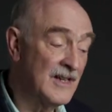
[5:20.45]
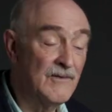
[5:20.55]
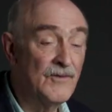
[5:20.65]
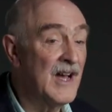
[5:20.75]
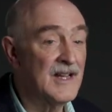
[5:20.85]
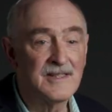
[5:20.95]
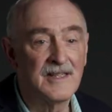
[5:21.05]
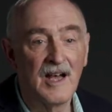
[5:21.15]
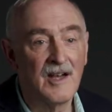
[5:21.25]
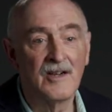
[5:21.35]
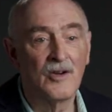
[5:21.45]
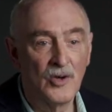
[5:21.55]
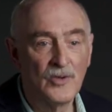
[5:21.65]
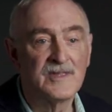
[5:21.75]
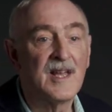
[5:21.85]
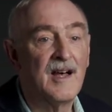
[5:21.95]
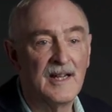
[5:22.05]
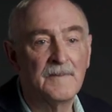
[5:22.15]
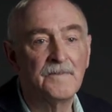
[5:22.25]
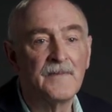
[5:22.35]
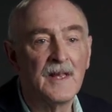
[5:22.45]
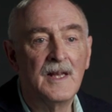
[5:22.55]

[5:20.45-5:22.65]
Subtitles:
And in fact, in our own time,